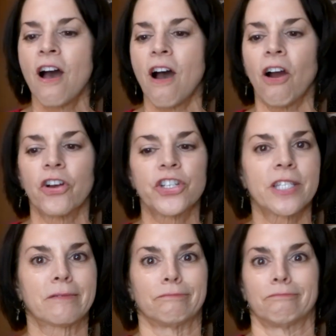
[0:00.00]
are
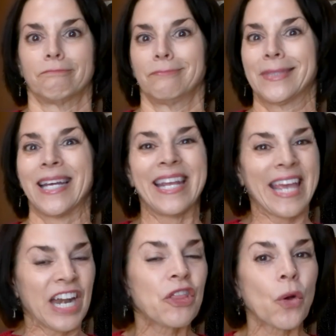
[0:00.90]
just going to
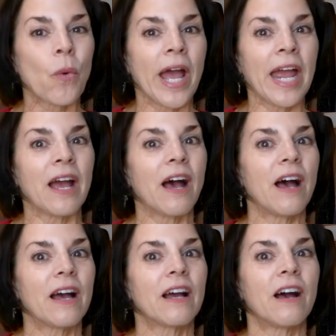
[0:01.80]
get in the way
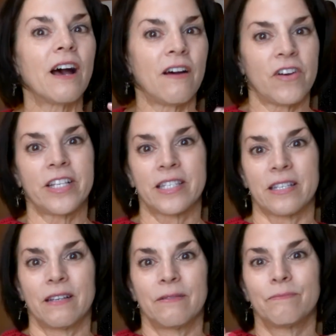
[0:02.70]
of
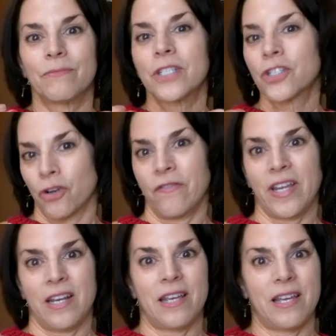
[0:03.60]
us
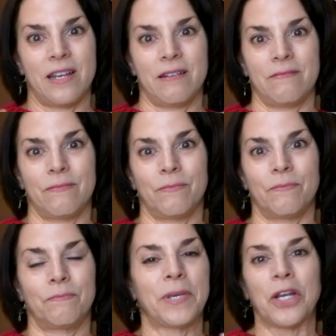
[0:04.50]
serving and
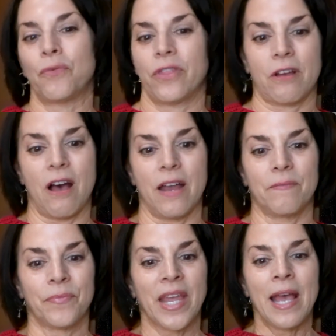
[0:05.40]
being with God.
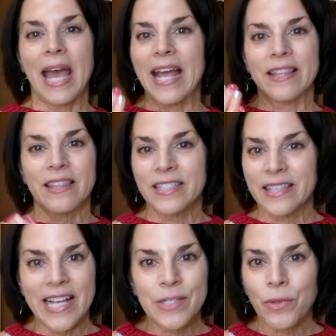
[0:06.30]
And
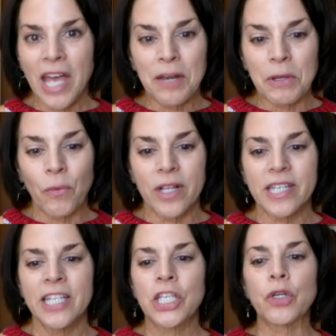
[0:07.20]
that's what the enemy wants.
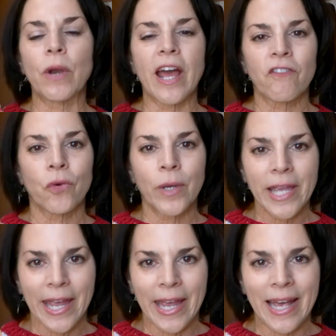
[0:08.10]
He's going to do whatever we
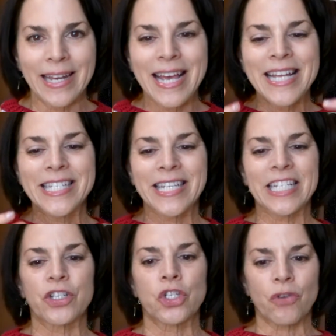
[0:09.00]
can to
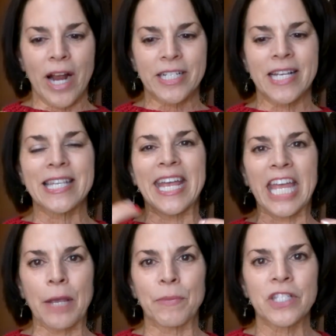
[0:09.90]
distract us and
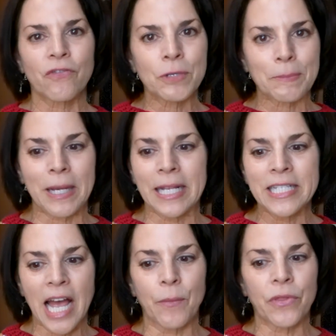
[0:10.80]
keep us from spending
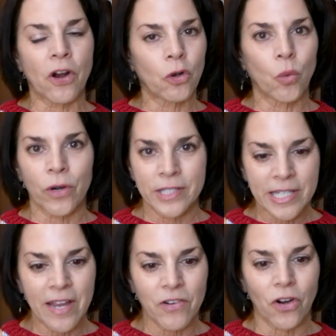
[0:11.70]
time with our Lord and
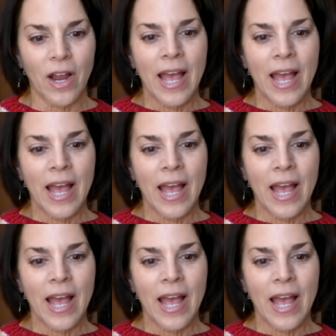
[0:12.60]
Savior